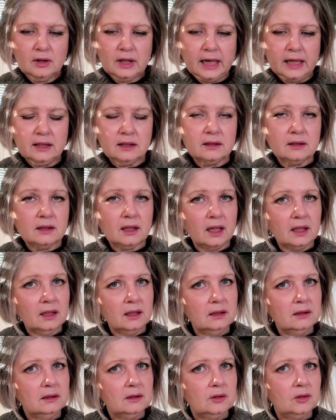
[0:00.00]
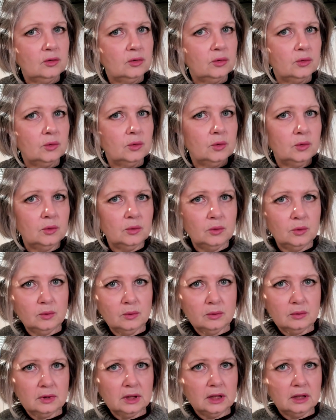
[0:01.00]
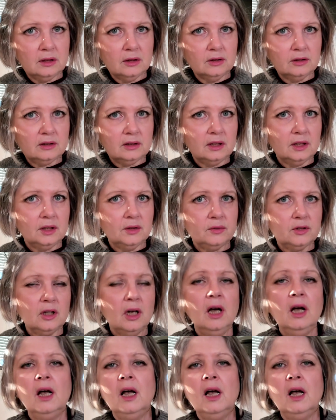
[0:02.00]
light cyan to knit the sleeves.